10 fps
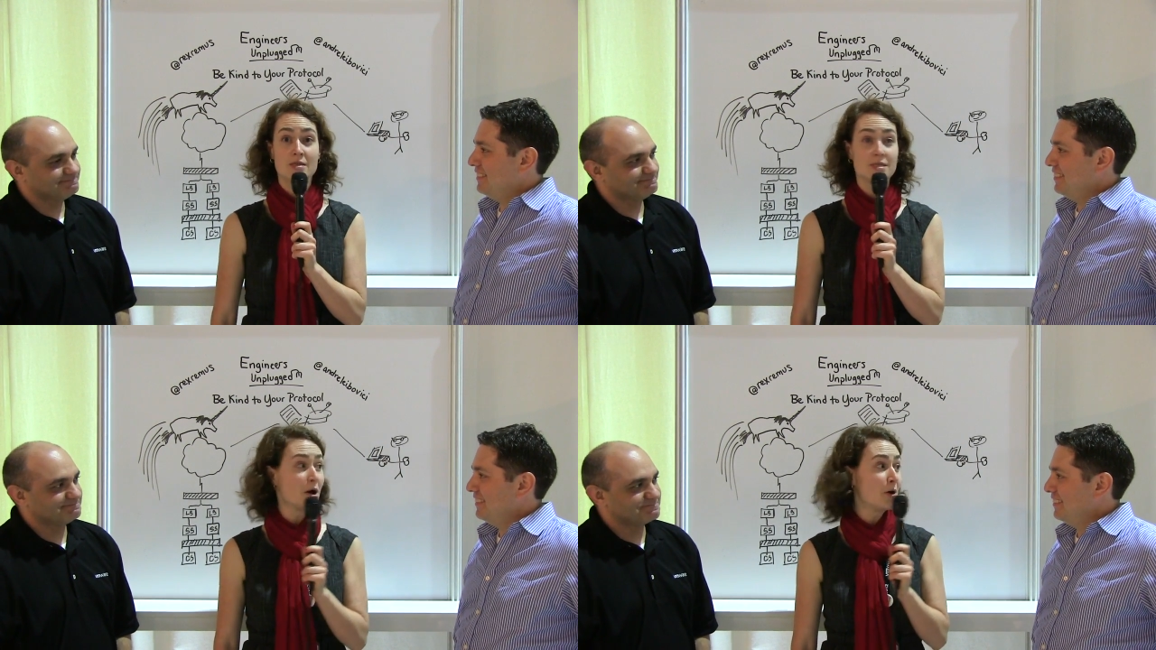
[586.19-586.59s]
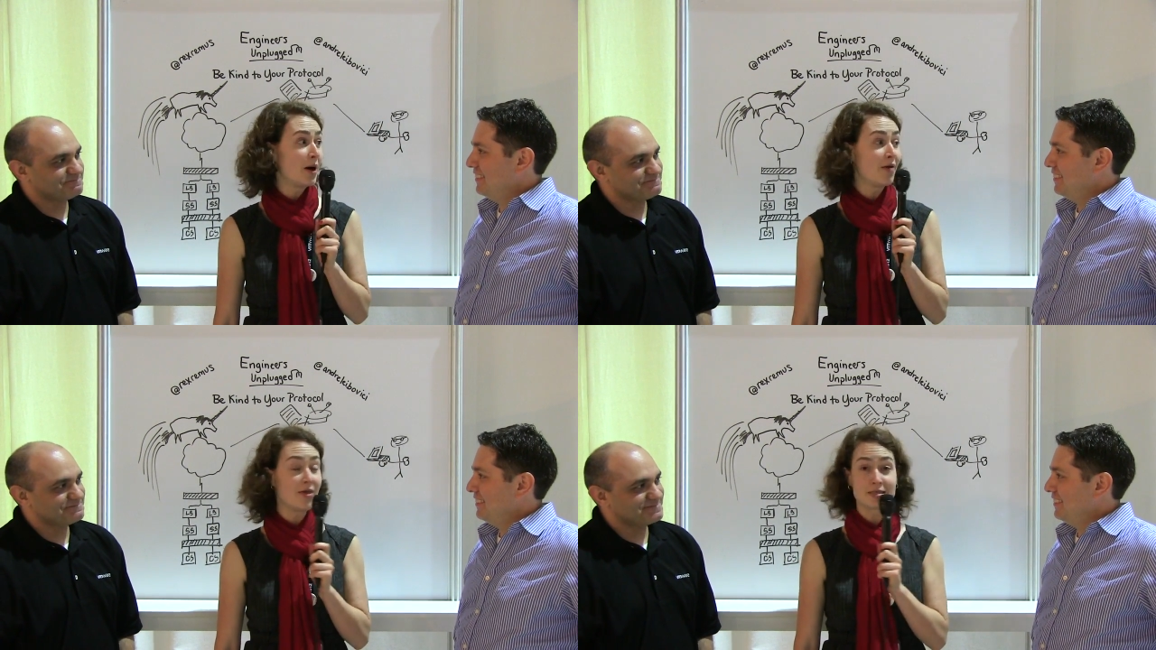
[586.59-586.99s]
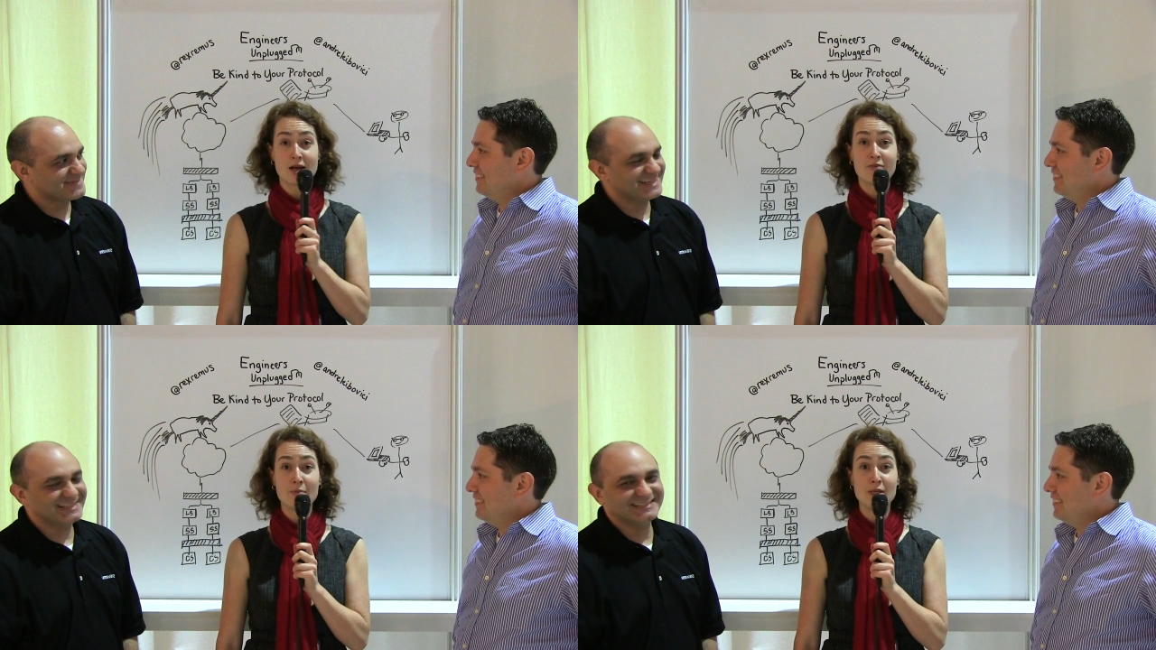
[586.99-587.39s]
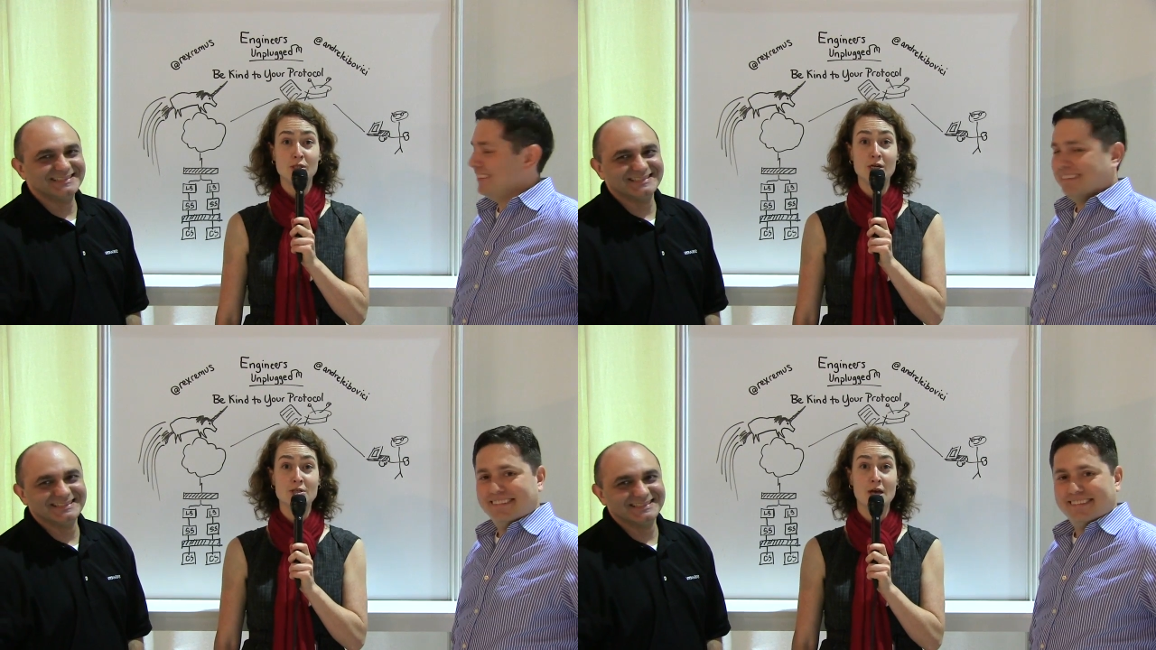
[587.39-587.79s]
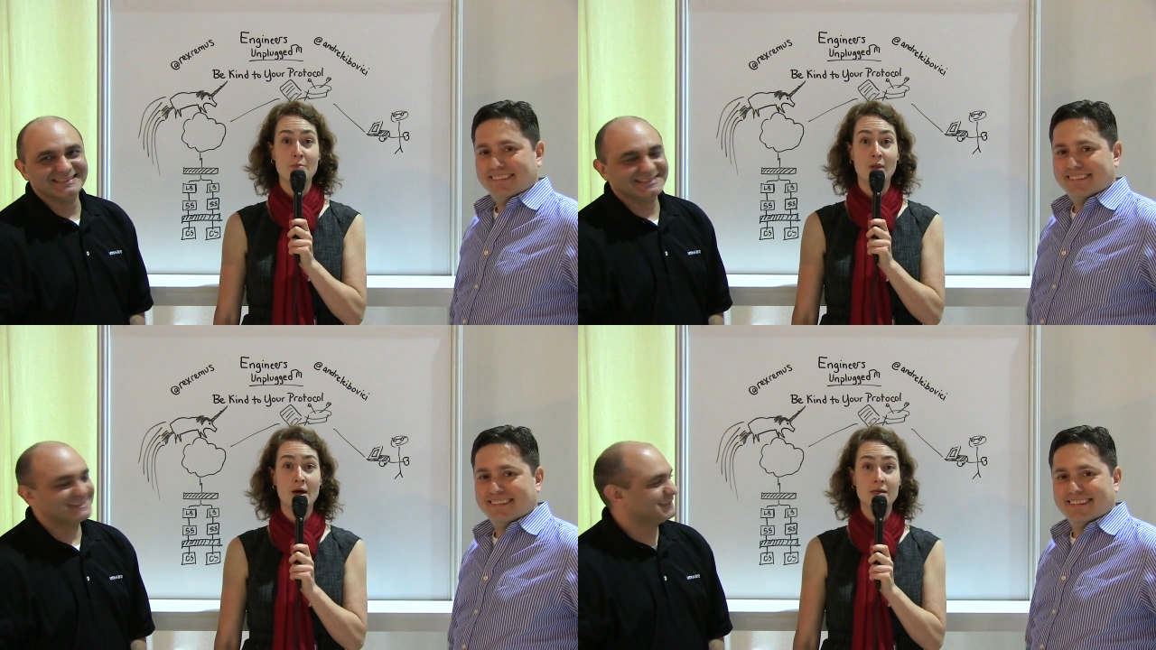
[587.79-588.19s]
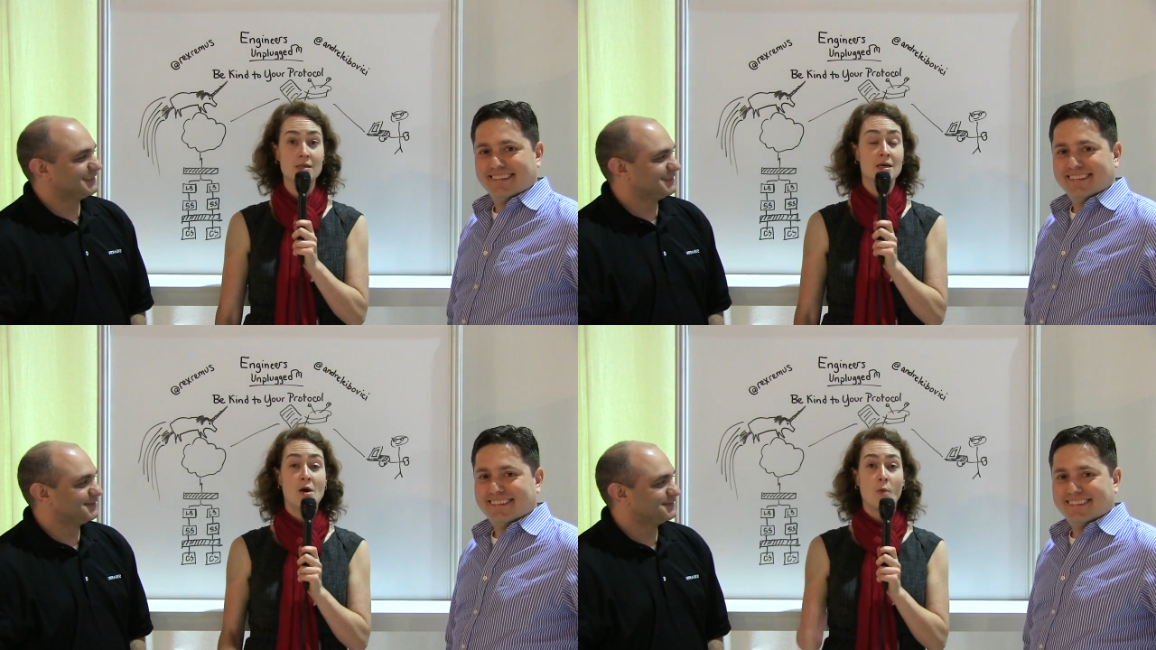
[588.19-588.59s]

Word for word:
Speaker 1: So uh, that's all from Engineers Unplugged.